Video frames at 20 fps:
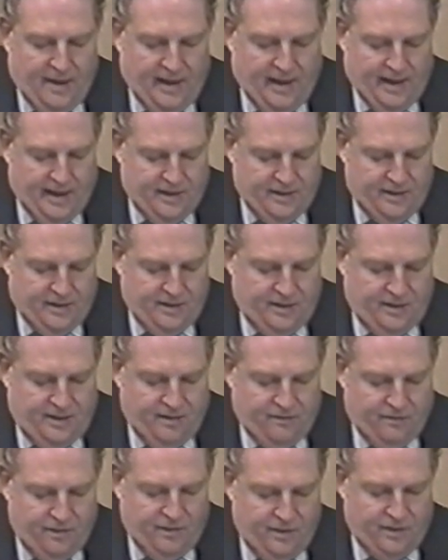and
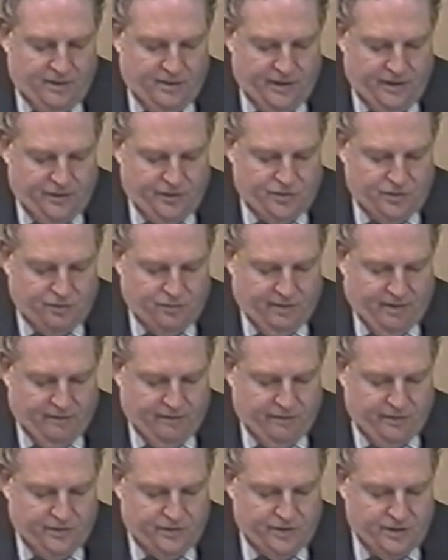given literature
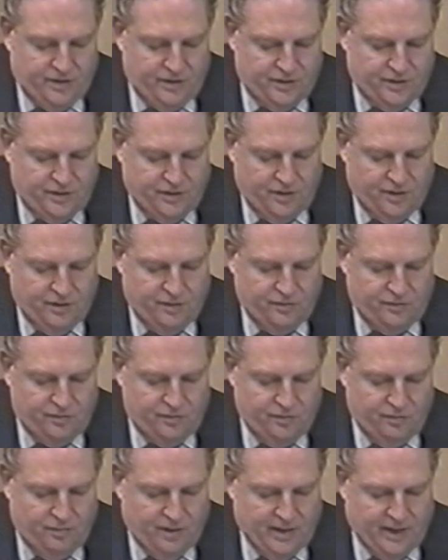references
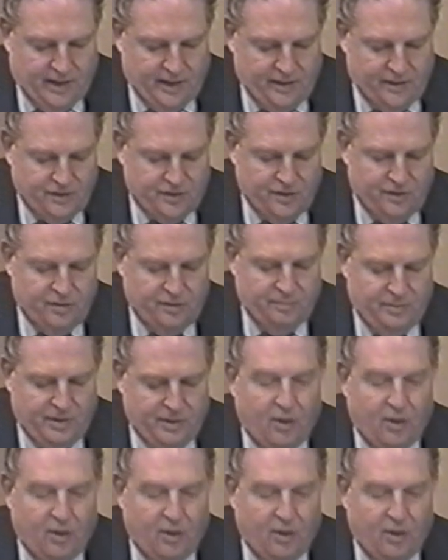to what I consider to be